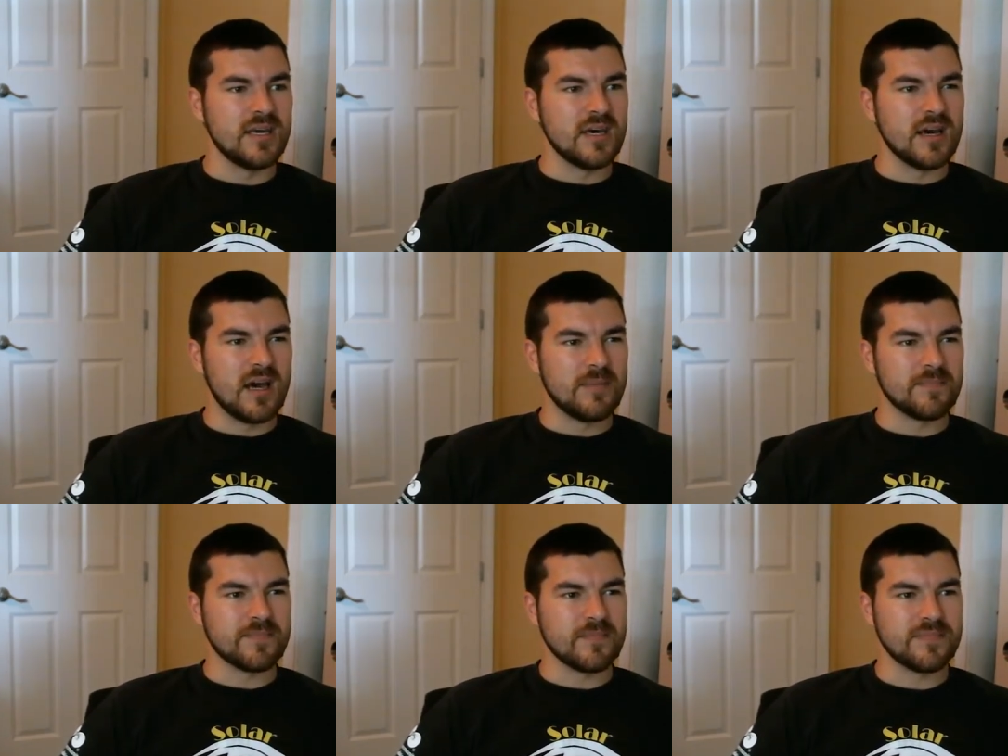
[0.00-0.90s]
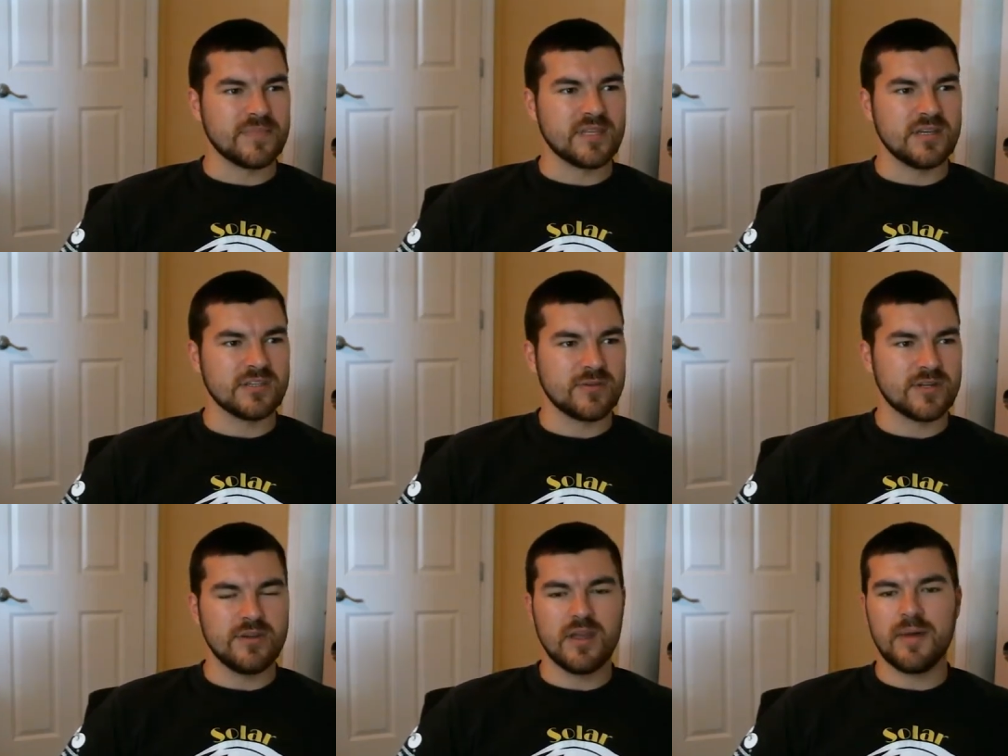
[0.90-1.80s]
um, so we're
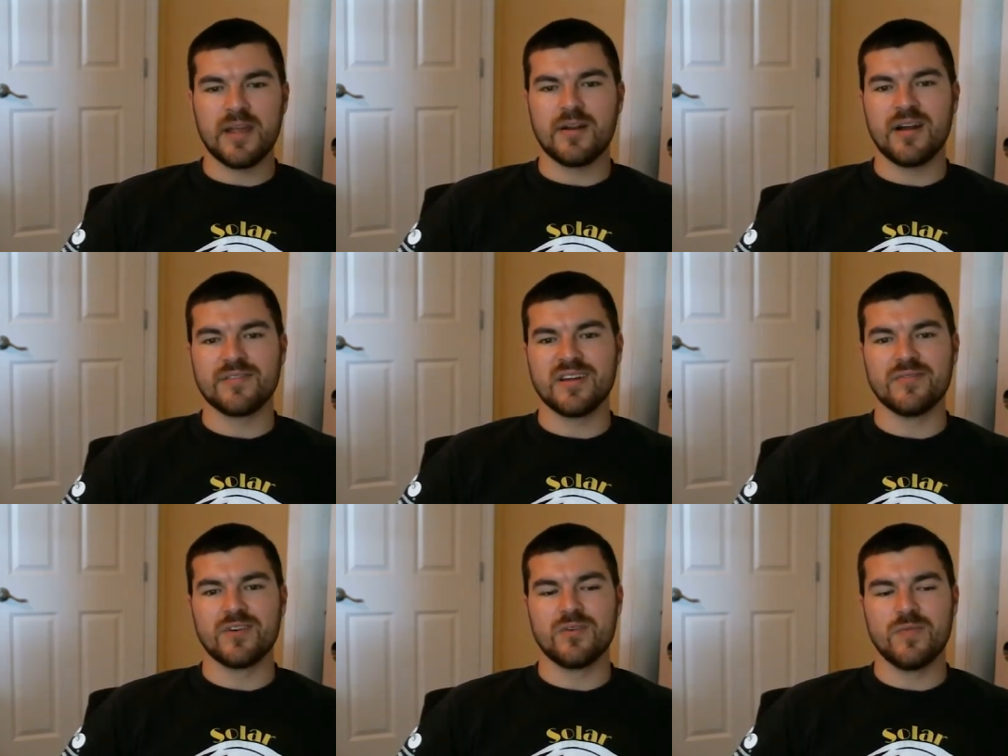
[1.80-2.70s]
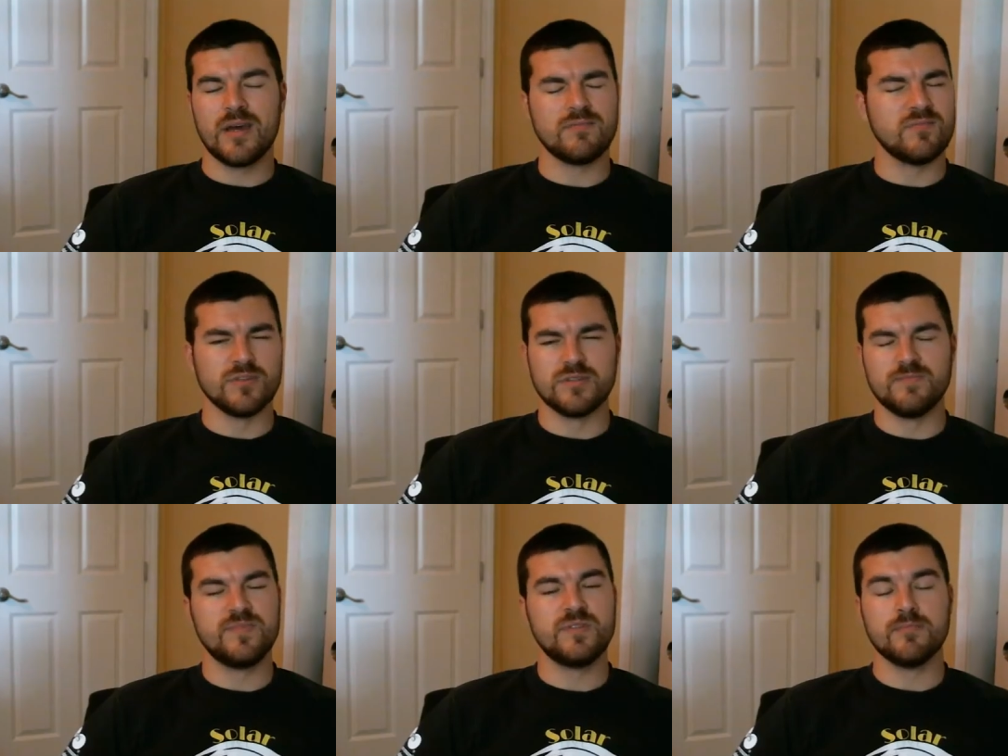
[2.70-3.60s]
doing a Minecraft cover that was
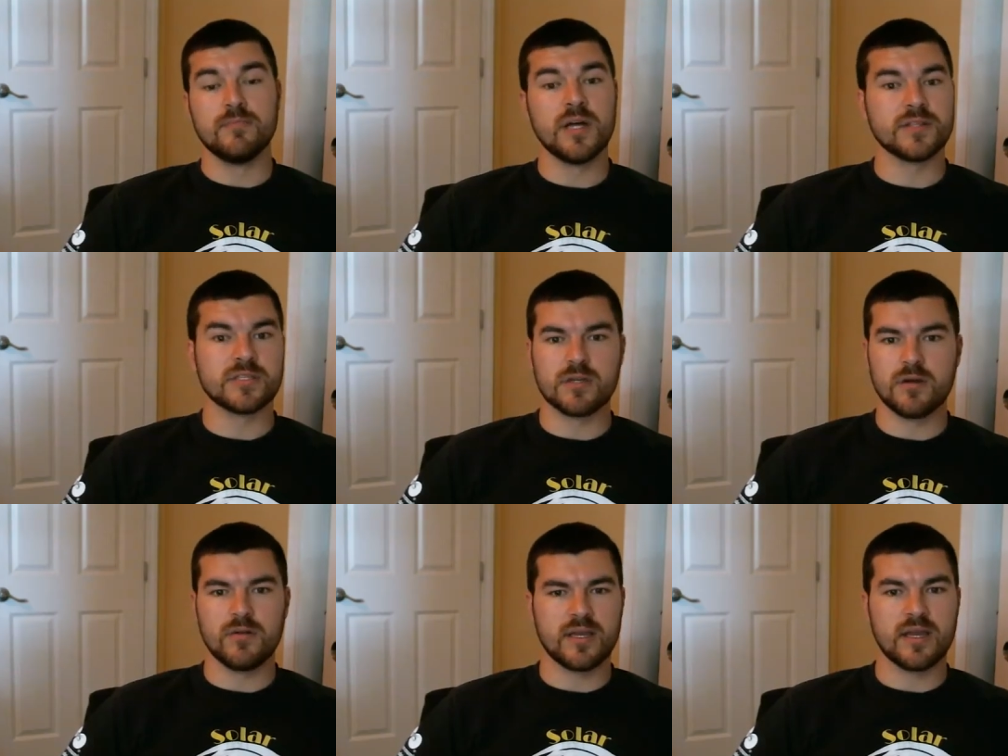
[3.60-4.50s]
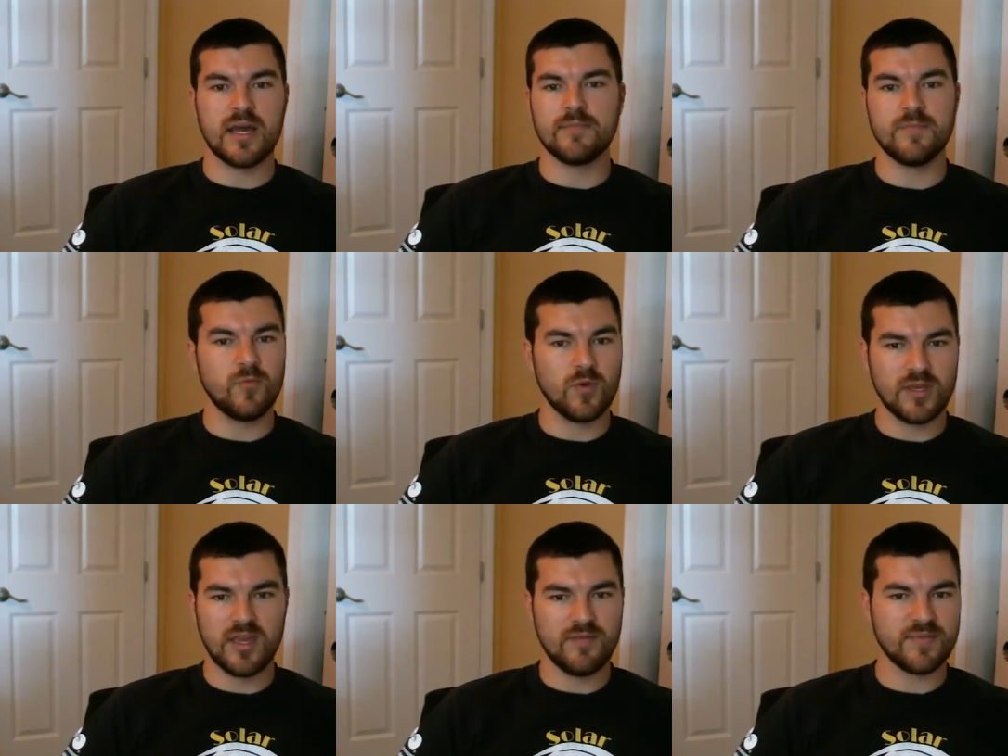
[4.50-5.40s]
months ago. Like I
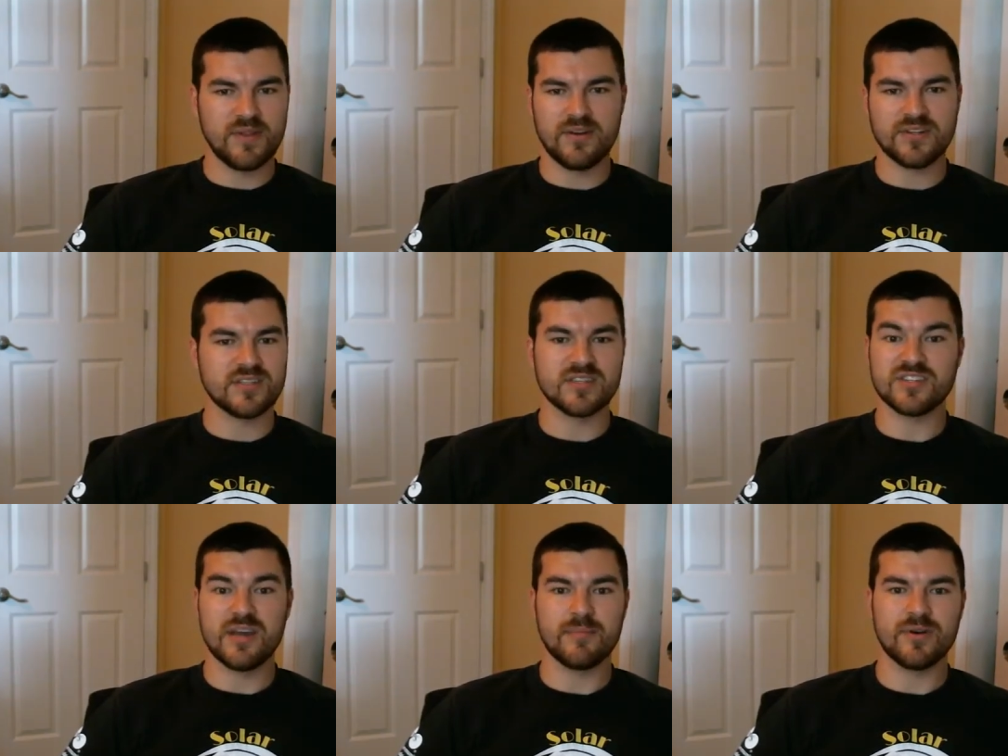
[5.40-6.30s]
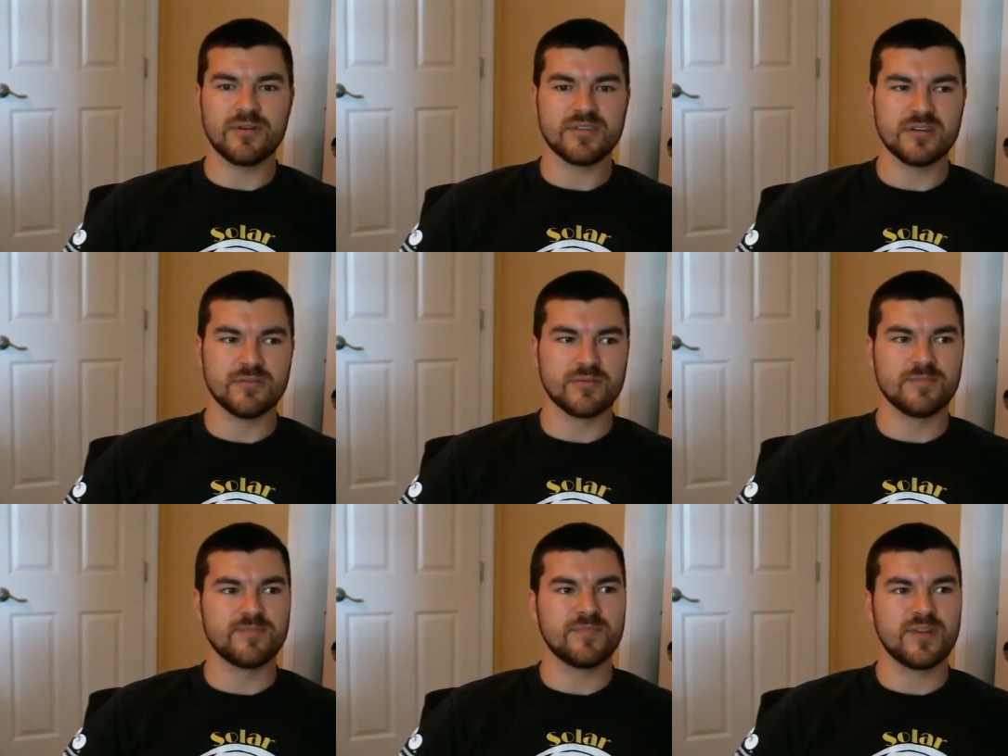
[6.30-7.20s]
gave him the lyrics in December, so we're
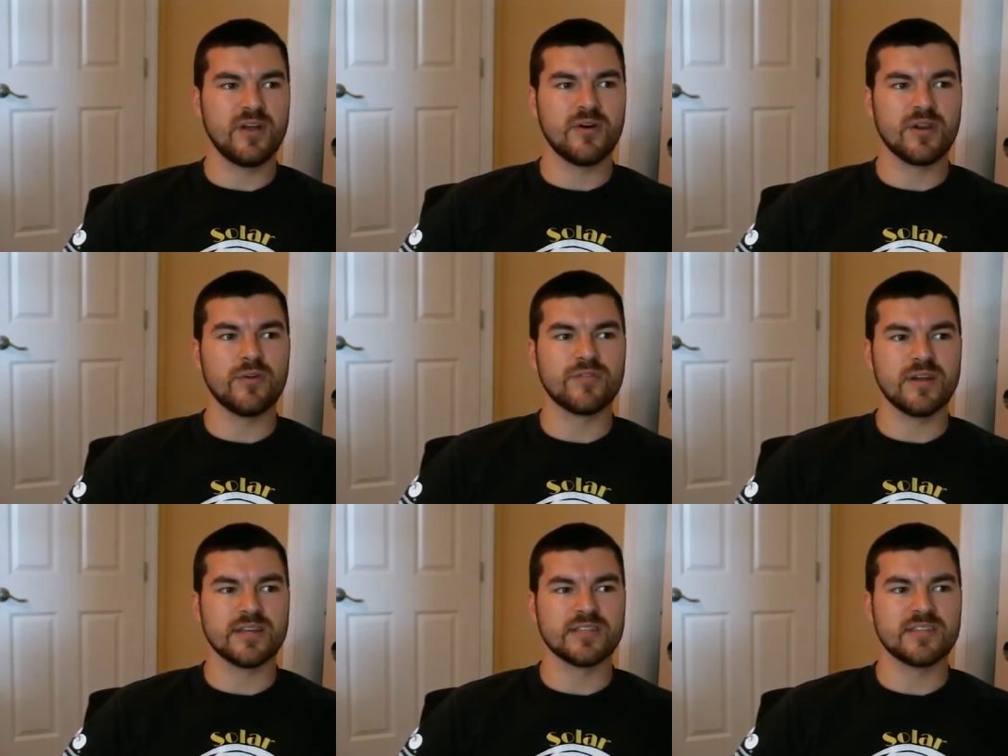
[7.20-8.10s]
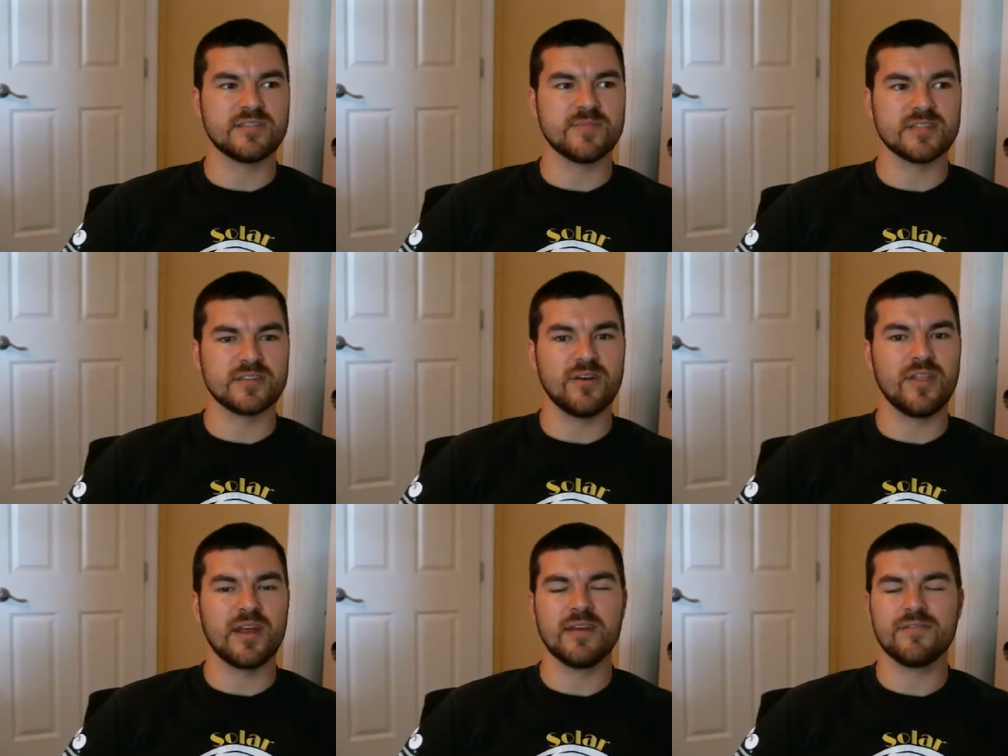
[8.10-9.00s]
going over like six months ago
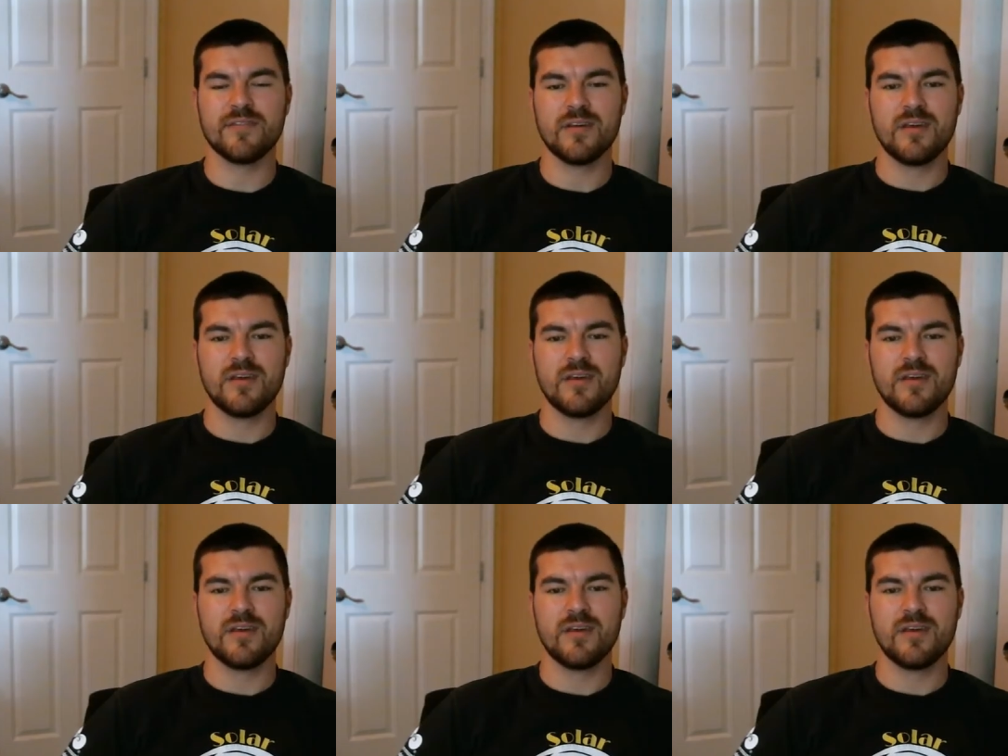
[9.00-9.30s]
that I've